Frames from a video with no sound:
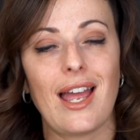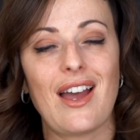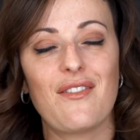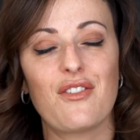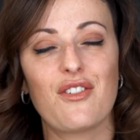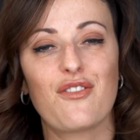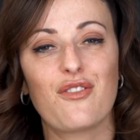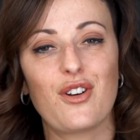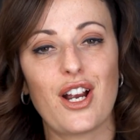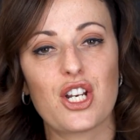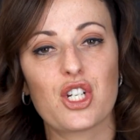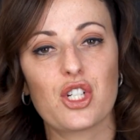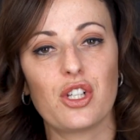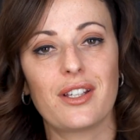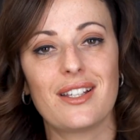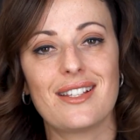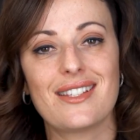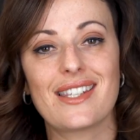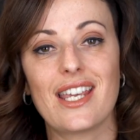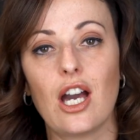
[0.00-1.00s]
have a fresh
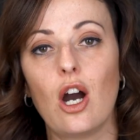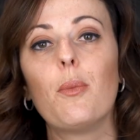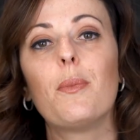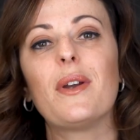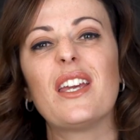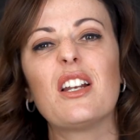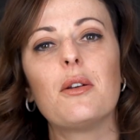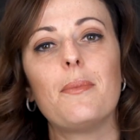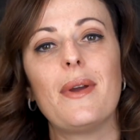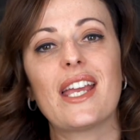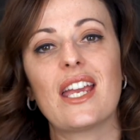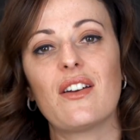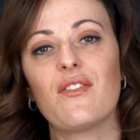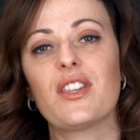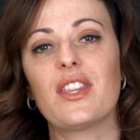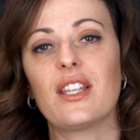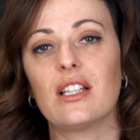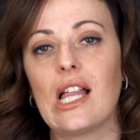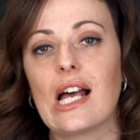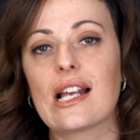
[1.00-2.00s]
looking scalp. It'll make
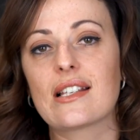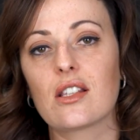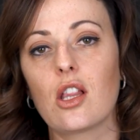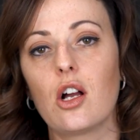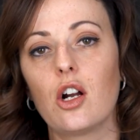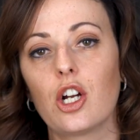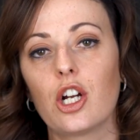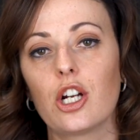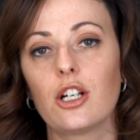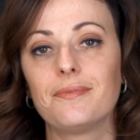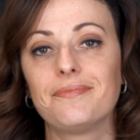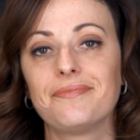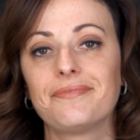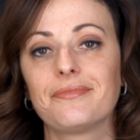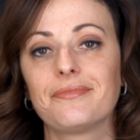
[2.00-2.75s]
everything last longer.